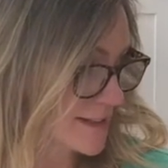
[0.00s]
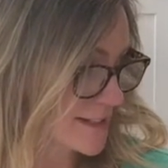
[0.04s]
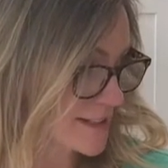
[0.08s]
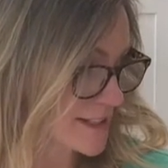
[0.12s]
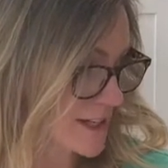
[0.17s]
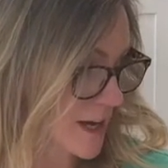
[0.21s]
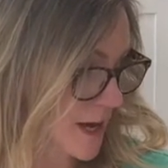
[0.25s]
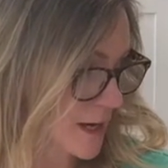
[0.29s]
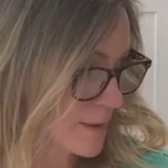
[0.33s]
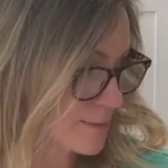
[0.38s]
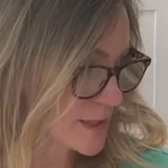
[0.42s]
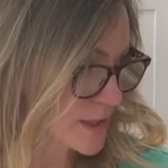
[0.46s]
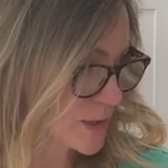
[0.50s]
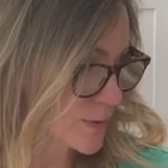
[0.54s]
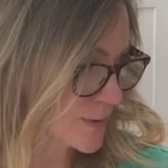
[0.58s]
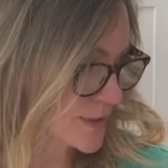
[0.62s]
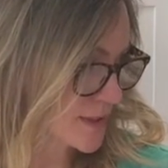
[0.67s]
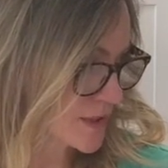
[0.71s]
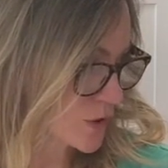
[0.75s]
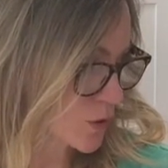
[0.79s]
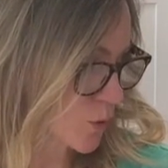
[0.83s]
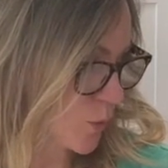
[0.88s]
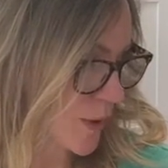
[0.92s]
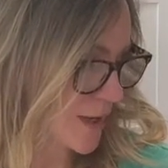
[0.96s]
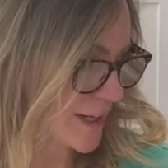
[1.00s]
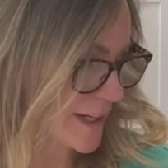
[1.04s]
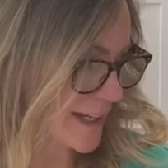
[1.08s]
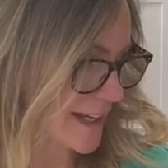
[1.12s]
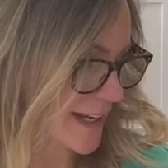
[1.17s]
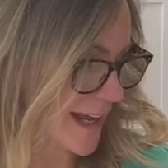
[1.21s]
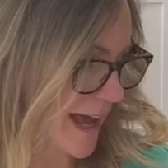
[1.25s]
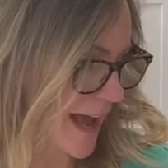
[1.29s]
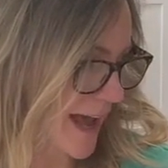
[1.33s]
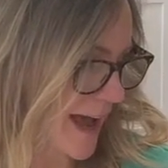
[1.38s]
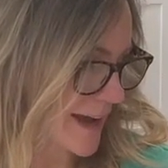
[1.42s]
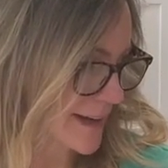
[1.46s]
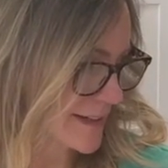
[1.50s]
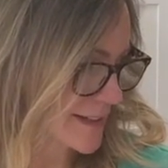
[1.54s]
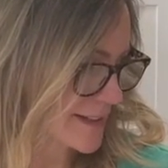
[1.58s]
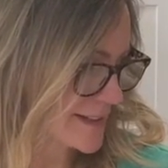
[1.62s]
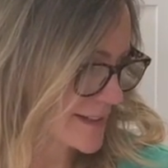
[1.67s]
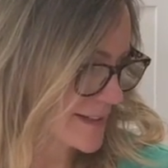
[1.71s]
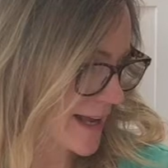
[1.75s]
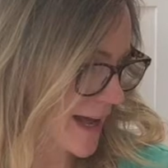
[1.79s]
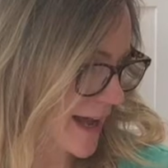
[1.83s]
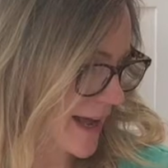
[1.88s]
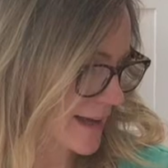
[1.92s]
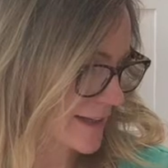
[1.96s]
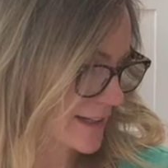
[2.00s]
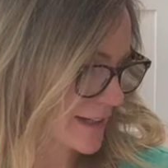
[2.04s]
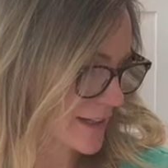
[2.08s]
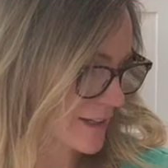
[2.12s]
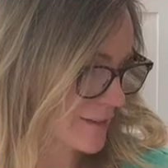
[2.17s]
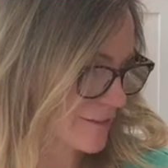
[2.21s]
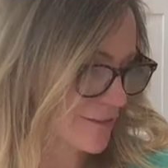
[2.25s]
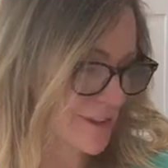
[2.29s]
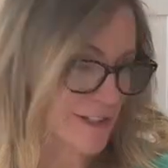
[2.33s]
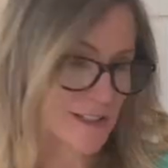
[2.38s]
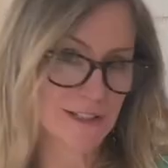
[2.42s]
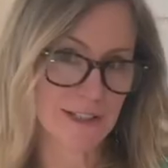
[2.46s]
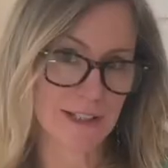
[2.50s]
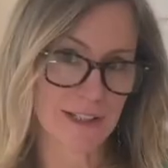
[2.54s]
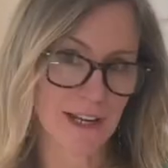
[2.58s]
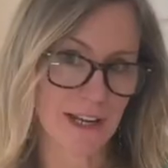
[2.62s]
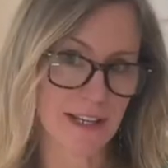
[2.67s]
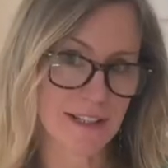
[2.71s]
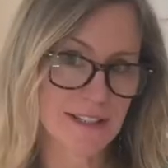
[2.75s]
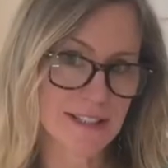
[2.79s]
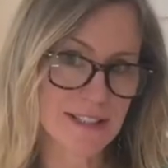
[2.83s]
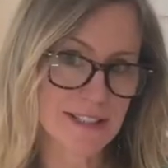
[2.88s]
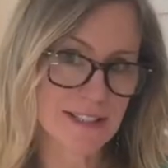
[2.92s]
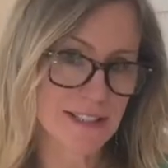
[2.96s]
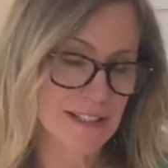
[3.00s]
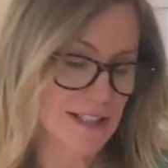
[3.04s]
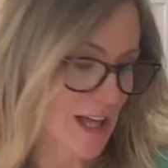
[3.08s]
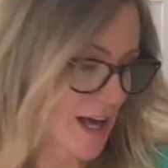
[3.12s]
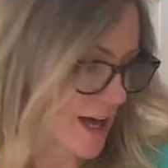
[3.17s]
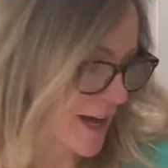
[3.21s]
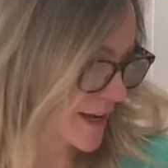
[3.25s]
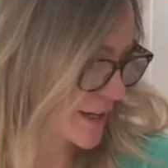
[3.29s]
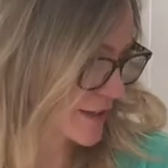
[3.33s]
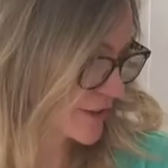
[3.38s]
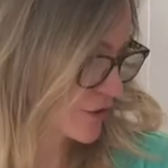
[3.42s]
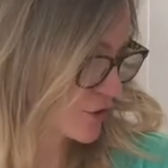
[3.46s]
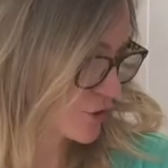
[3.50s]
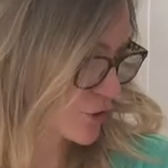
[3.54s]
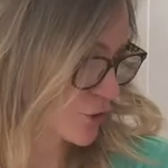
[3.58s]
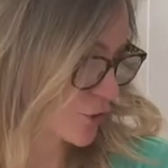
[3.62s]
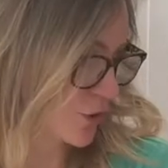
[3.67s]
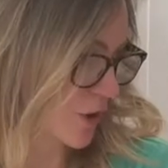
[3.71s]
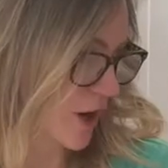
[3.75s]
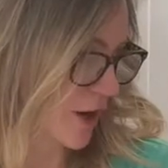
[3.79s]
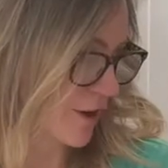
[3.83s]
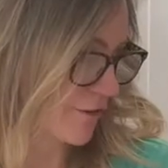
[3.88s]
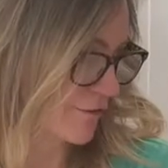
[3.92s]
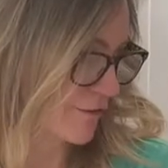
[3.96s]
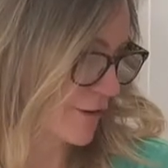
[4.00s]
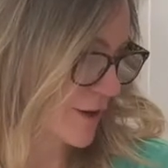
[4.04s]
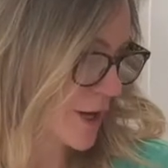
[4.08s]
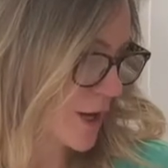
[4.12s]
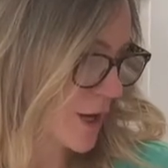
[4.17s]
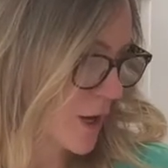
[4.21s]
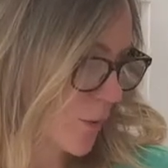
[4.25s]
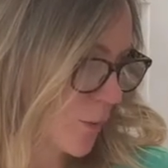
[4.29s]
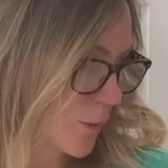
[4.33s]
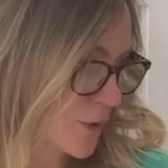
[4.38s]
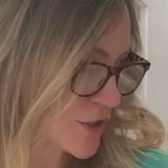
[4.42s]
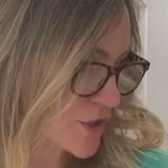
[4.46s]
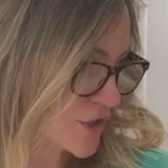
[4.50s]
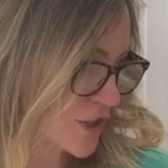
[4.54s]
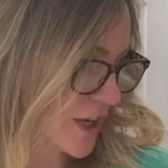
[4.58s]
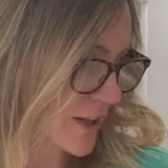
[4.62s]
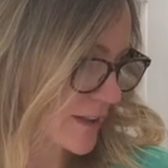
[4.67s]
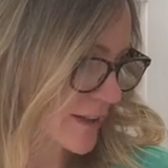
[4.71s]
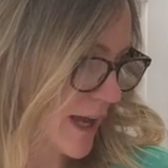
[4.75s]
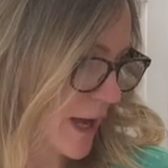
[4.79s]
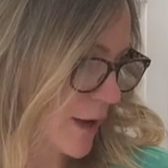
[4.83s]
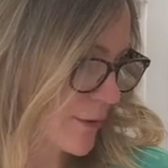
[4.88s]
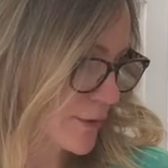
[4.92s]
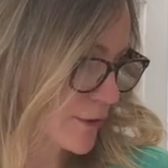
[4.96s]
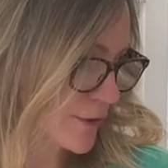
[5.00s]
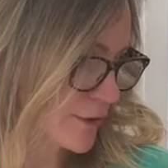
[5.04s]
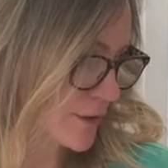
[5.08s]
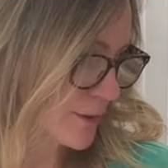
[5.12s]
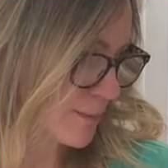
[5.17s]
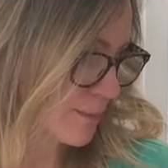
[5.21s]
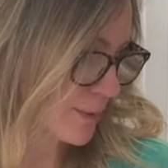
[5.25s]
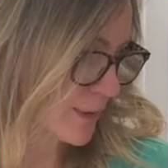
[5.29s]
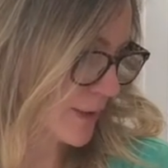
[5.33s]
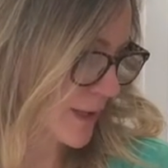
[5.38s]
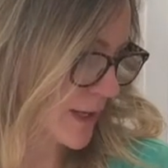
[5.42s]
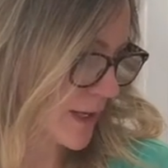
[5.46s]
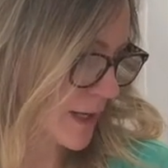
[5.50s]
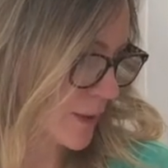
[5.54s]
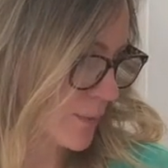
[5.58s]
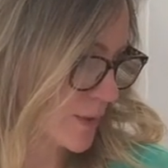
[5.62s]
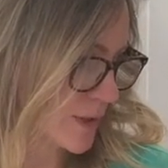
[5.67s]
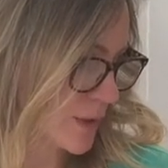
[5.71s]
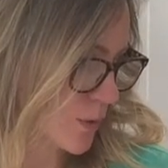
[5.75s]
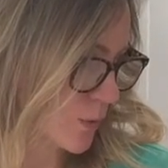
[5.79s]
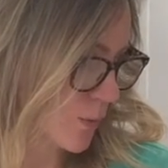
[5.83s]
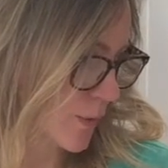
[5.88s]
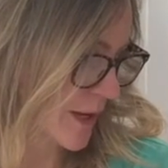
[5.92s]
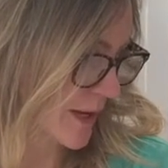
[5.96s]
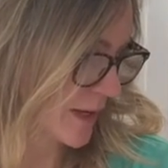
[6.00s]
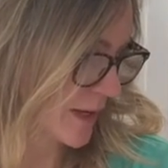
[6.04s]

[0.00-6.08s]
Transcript: time she was 20, Agnes had invented a slide trough, which allowed her to play with the way